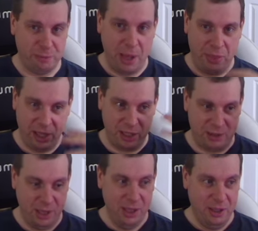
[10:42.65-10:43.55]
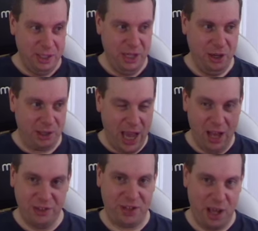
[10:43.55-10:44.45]
But I think, you know,
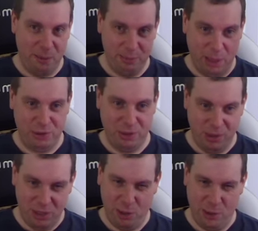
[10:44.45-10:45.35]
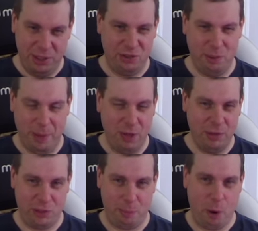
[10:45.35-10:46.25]
Catalyst Game Labs are doing this as a bit of
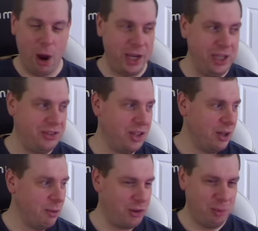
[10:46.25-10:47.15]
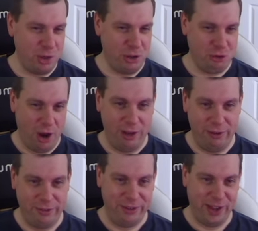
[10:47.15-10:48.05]
a surprise, which I'm going to try
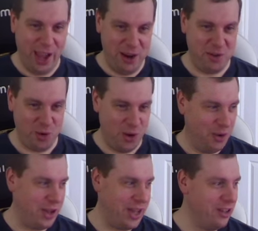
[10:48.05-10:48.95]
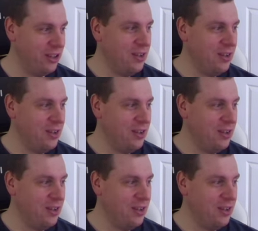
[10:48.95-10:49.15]
and get in front of here.